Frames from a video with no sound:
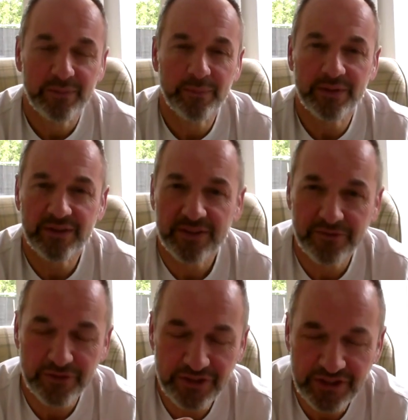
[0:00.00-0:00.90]
But
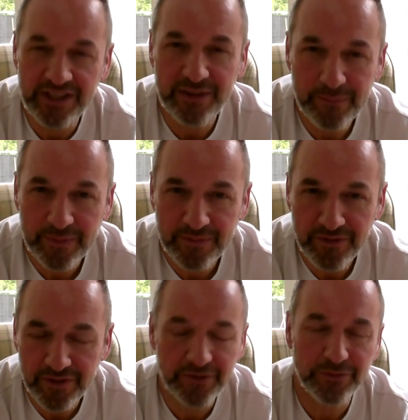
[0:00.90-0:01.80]
for sheep,
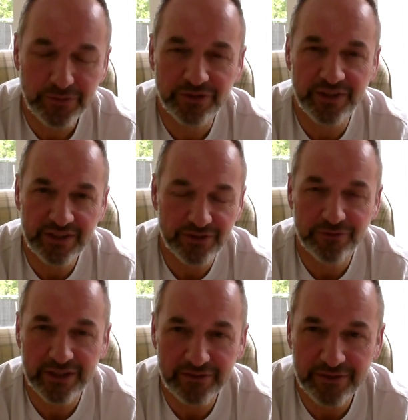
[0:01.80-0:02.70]
none of those things are
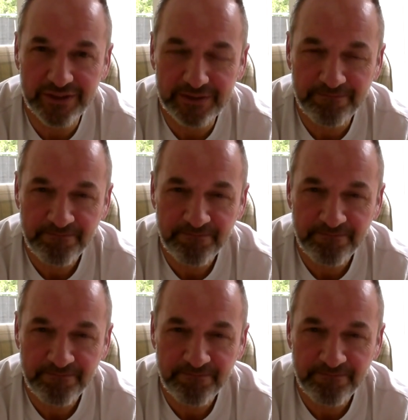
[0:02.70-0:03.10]
relevant.